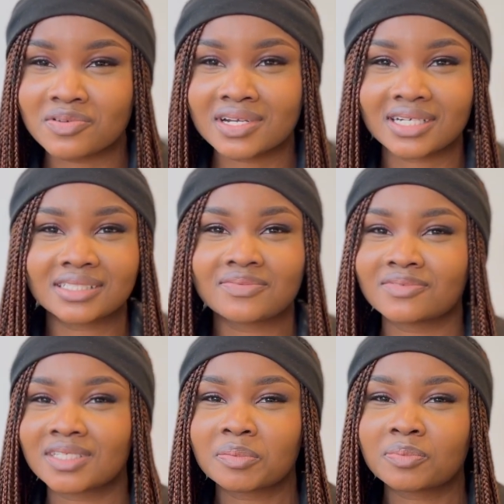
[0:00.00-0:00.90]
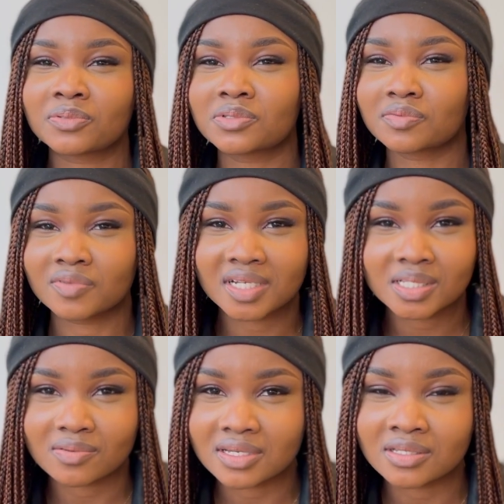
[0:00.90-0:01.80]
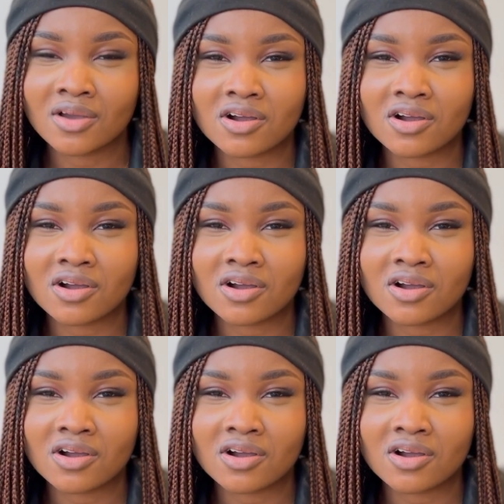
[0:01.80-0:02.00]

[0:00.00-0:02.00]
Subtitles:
can't even see people to relate to it,